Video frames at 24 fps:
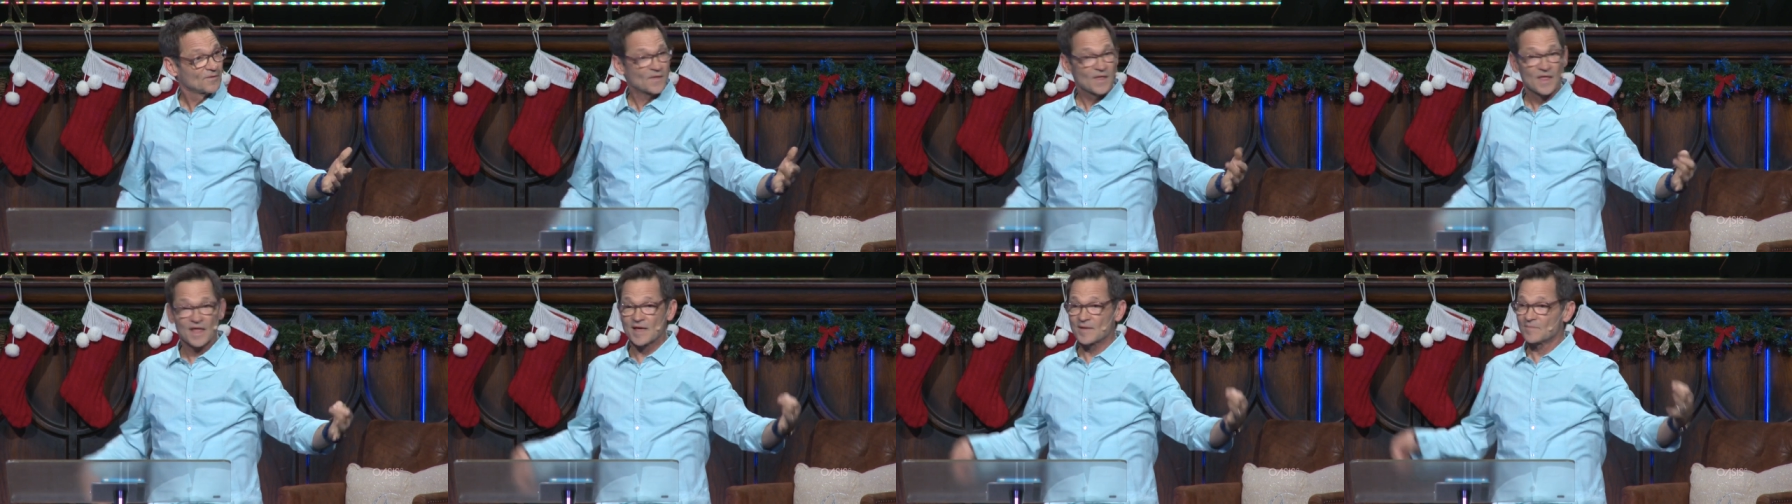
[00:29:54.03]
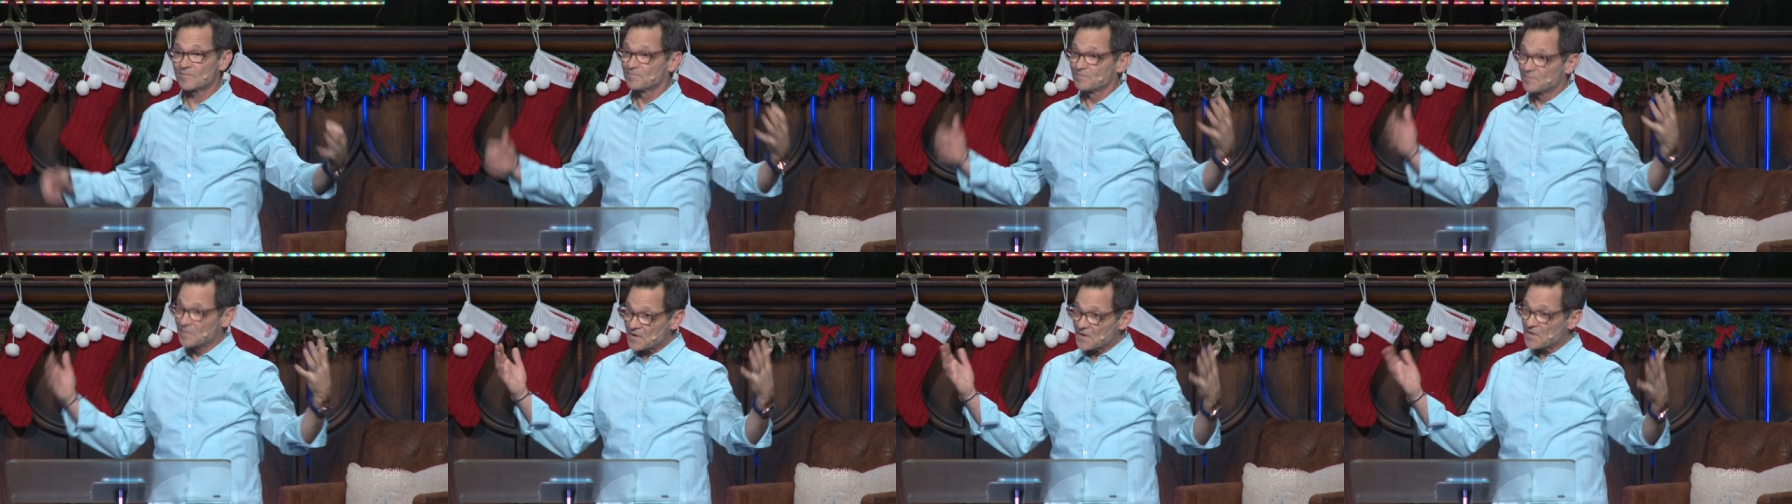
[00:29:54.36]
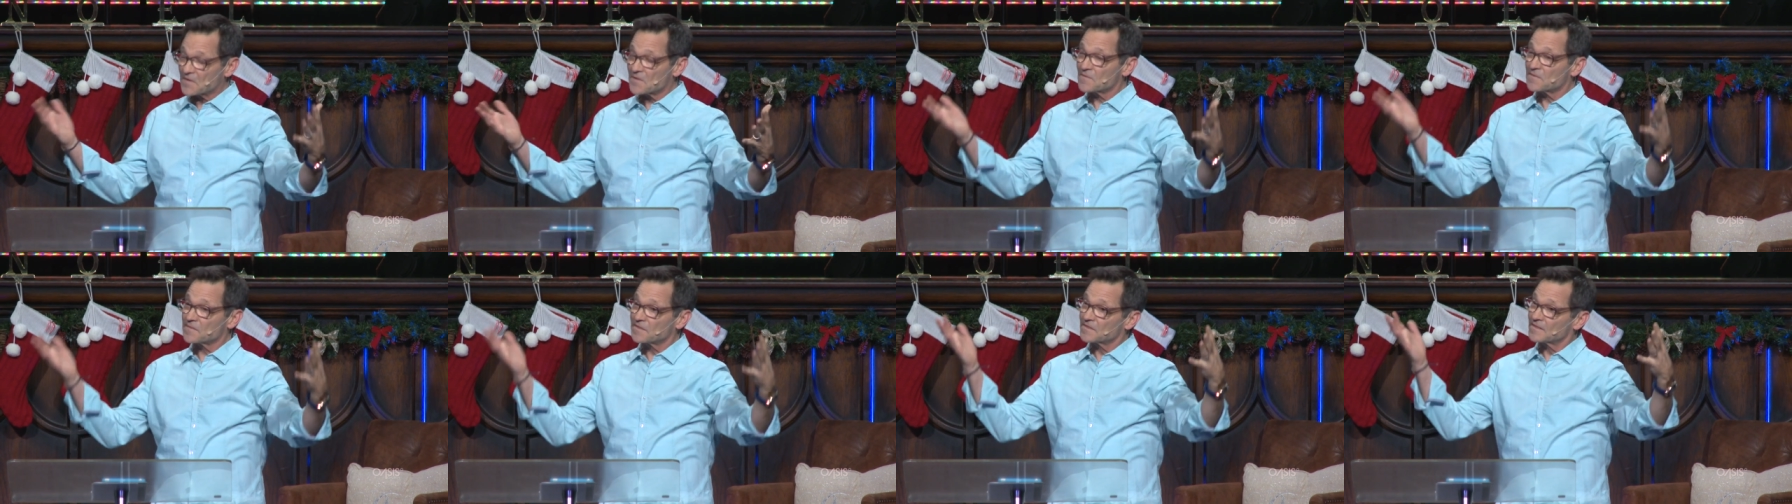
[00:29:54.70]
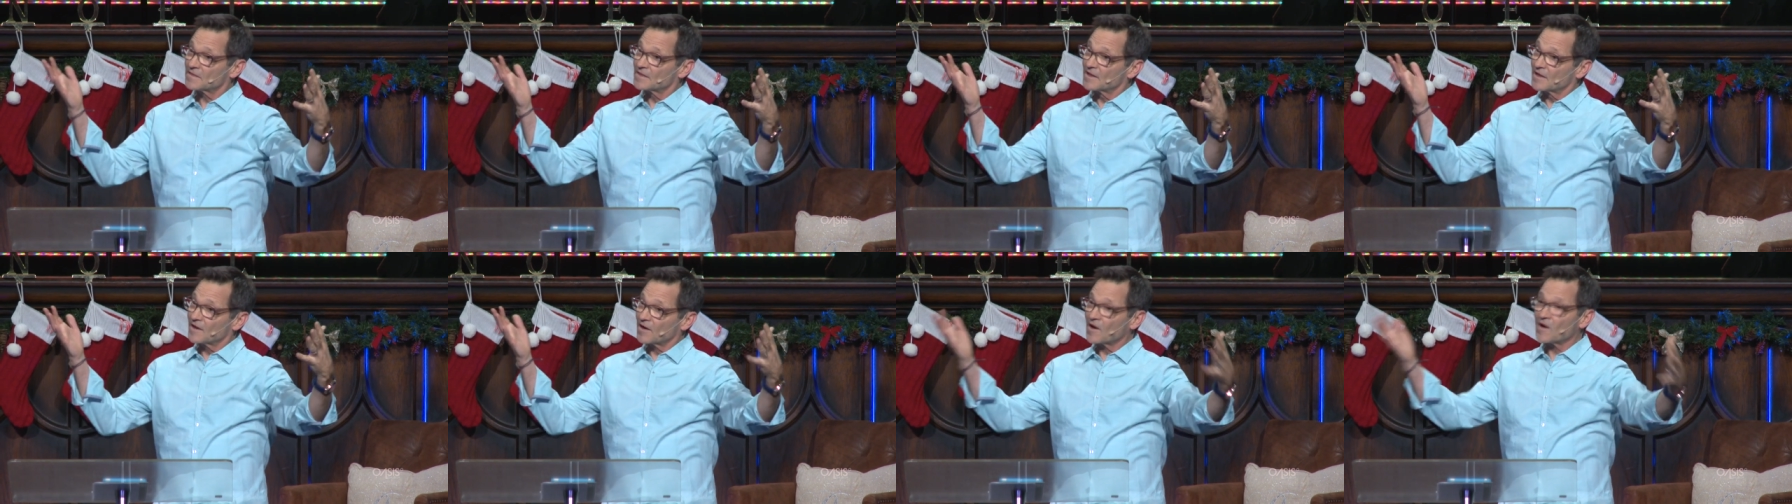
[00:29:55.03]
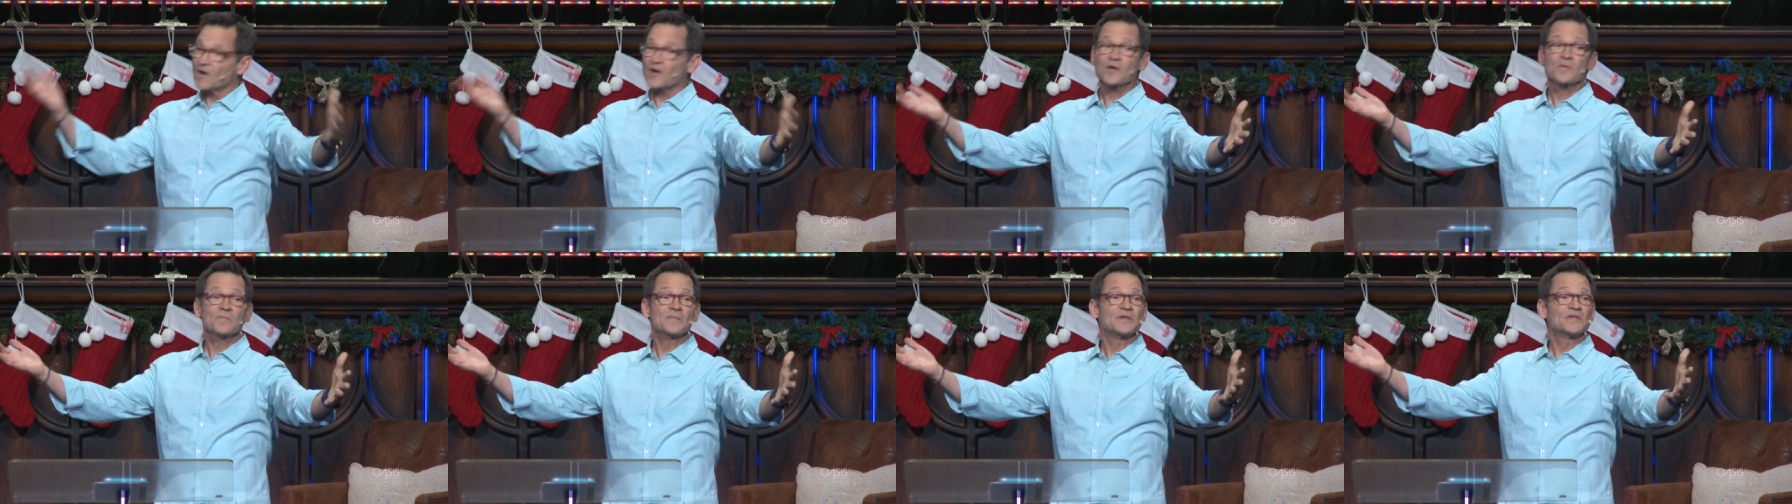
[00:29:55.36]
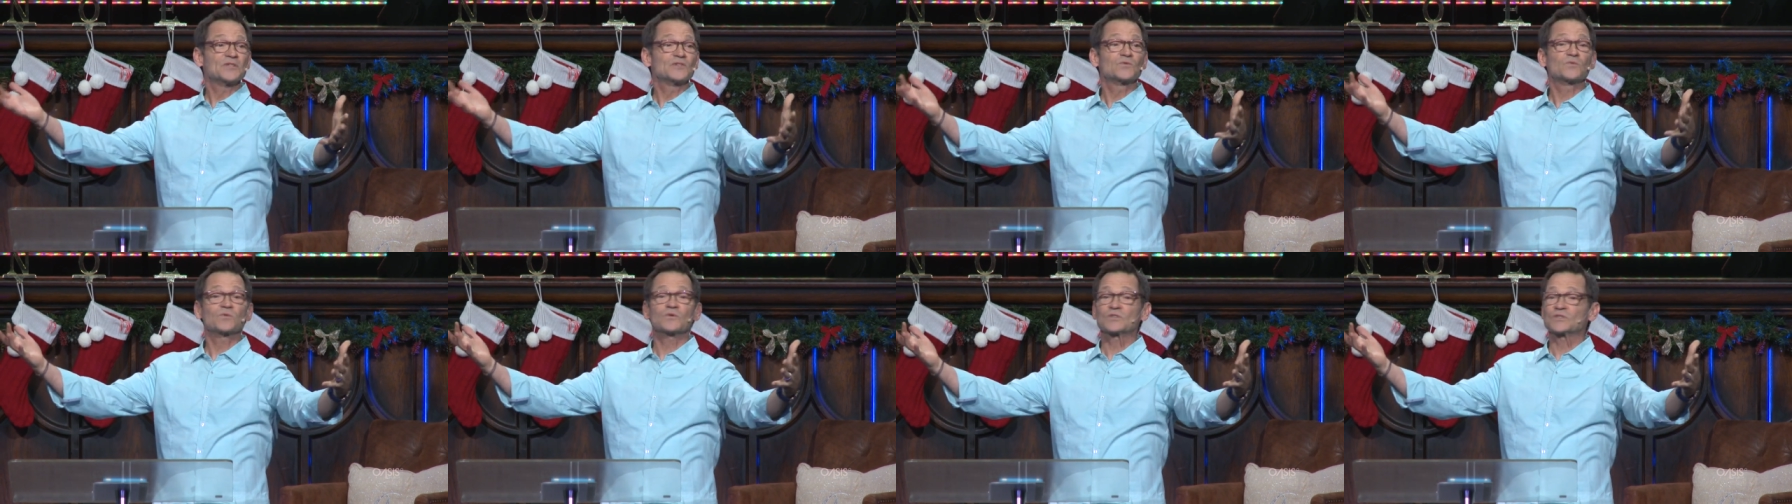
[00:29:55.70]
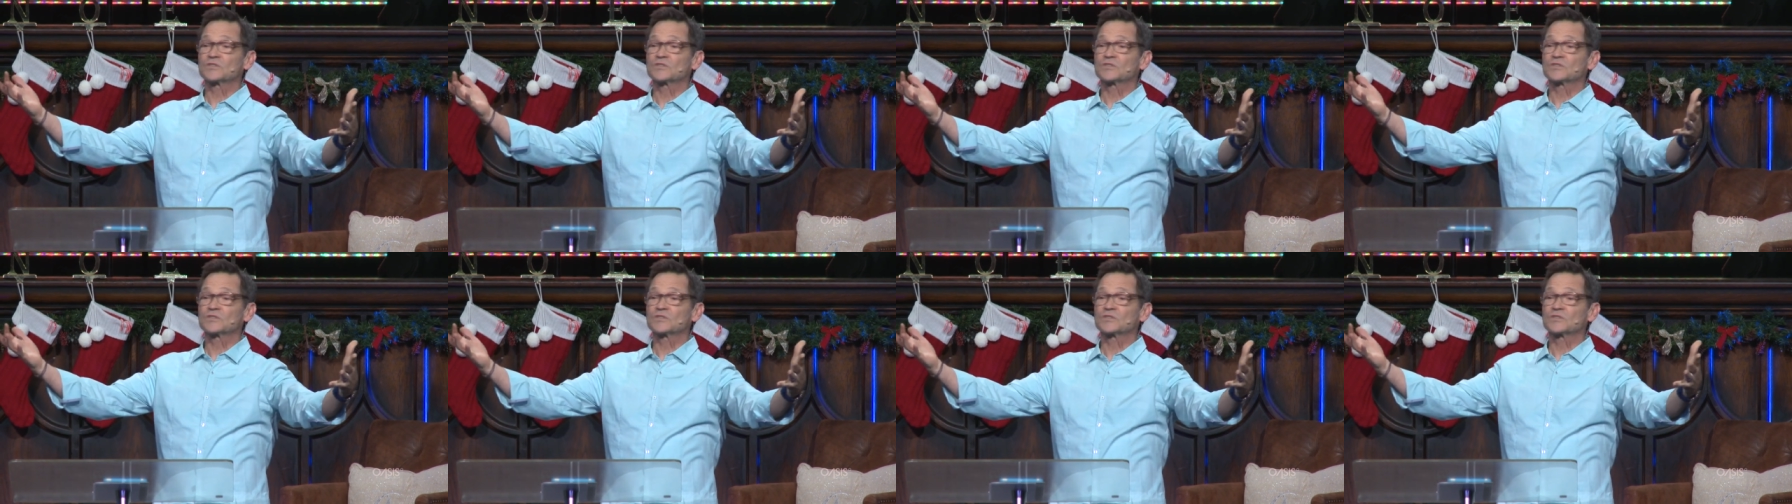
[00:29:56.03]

And both armies were